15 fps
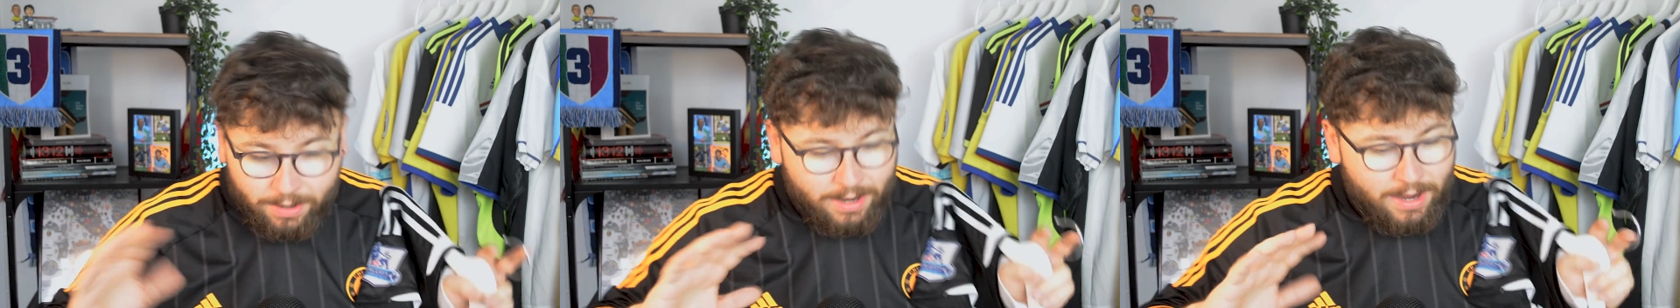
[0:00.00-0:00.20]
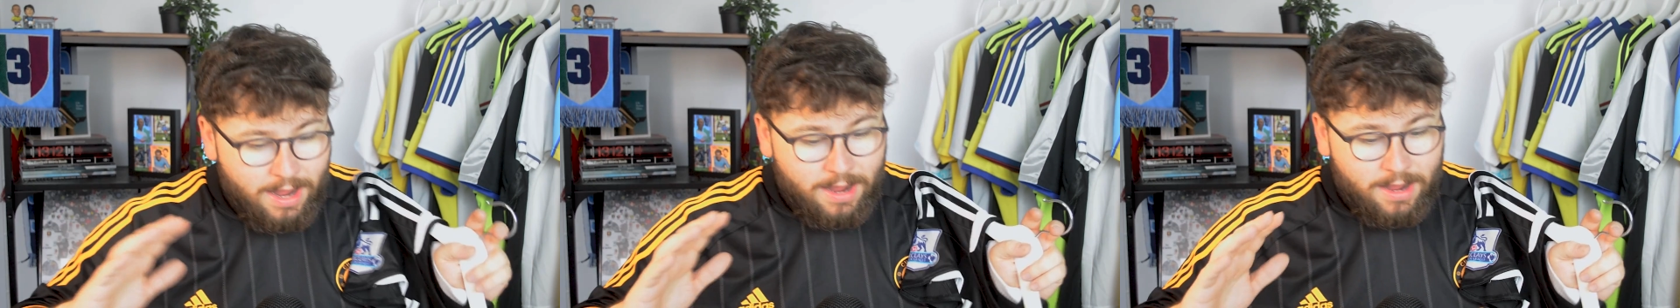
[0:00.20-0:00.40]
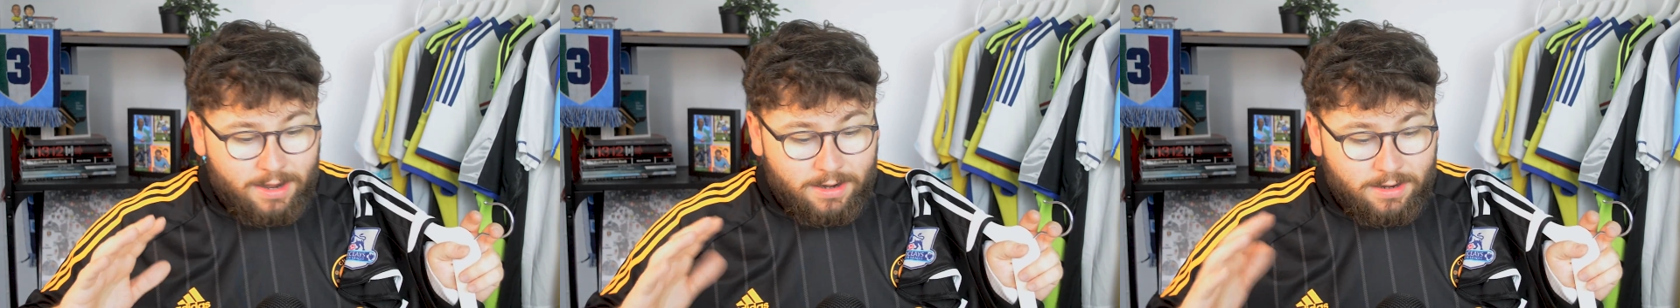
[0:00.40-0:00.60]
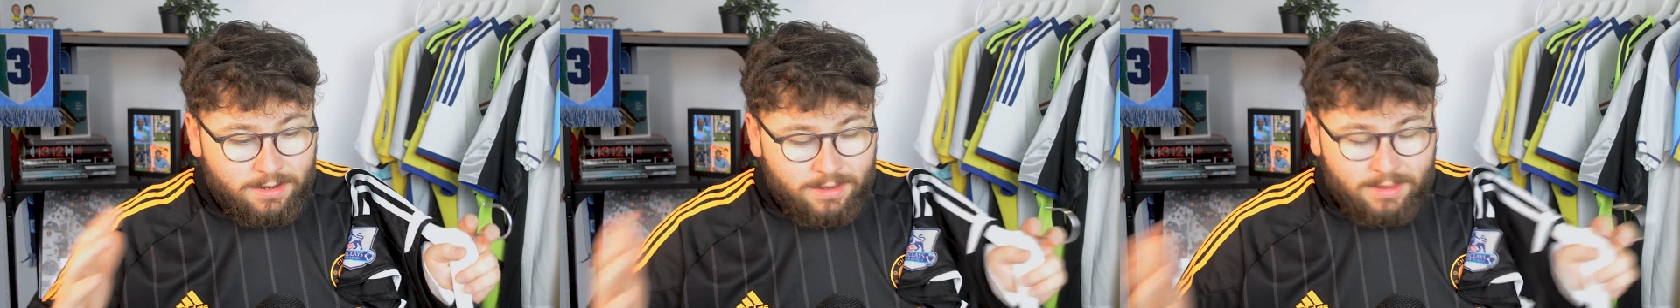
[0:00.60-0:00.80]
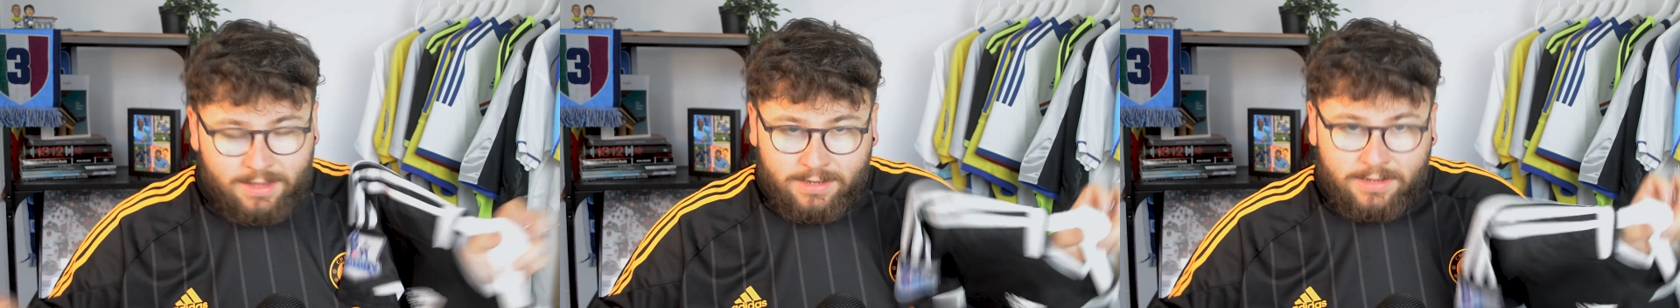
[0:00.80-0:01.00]
and
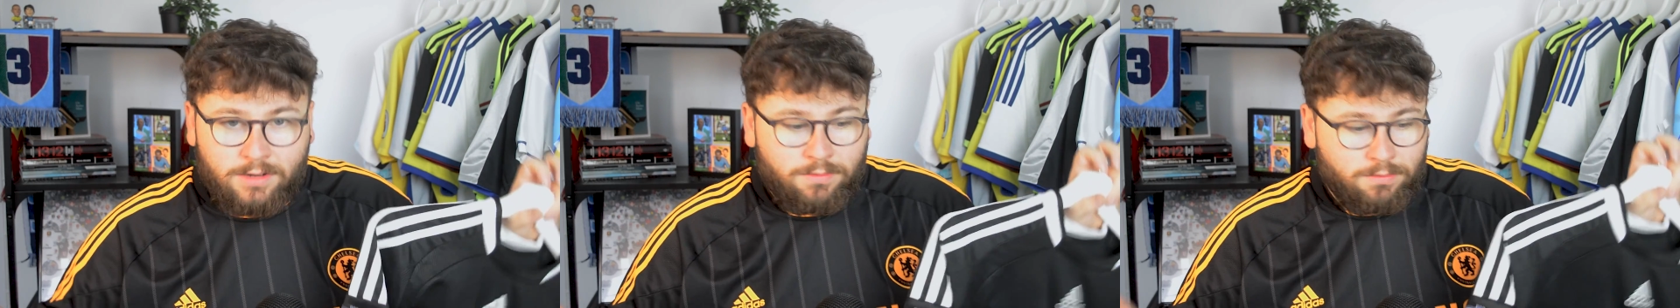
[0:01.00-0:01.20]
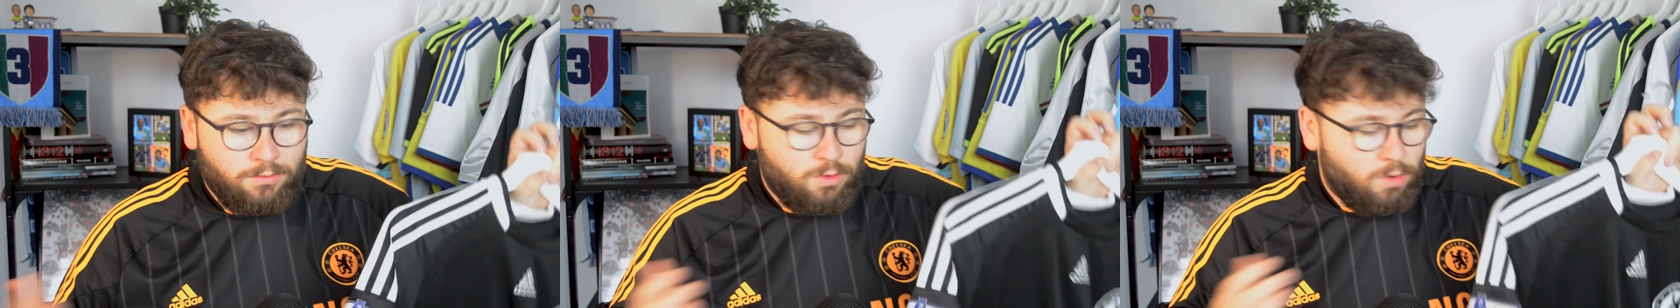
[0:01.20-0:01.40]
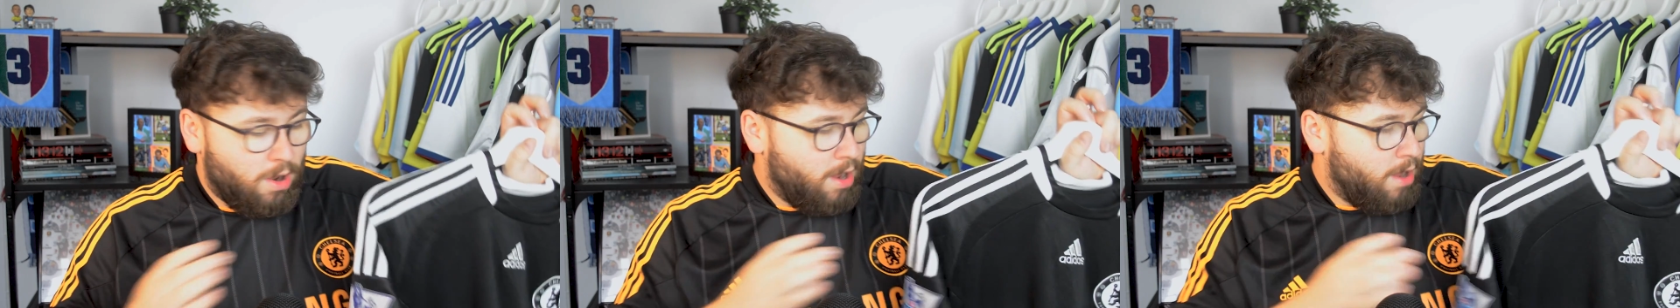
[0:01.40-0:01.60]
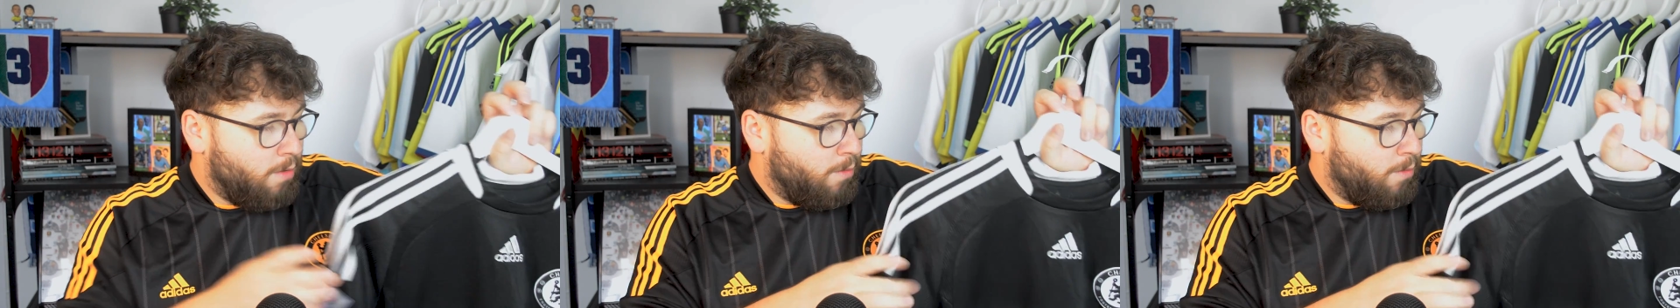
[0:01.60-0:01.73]
this is quite a